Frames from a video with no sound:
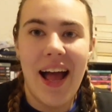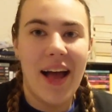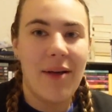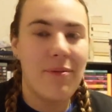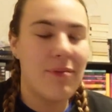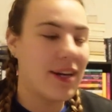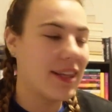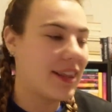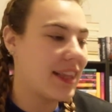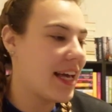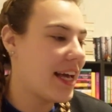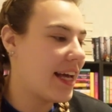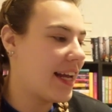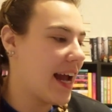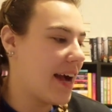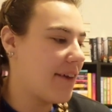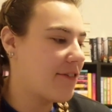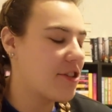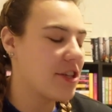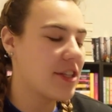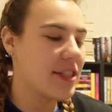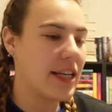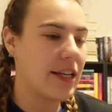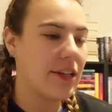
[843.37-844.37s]
But then
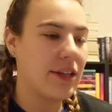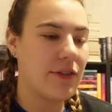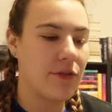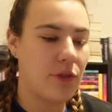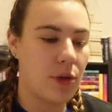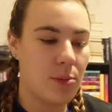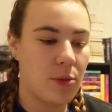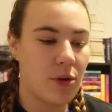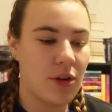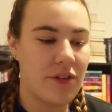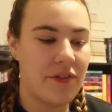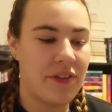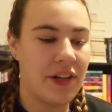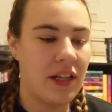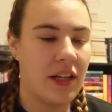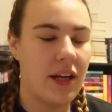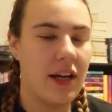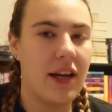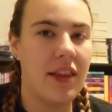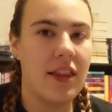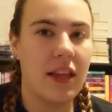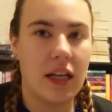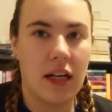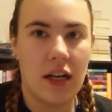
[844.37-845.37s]
after this, I only have one more
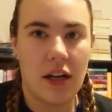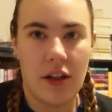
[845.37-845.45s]
novella and then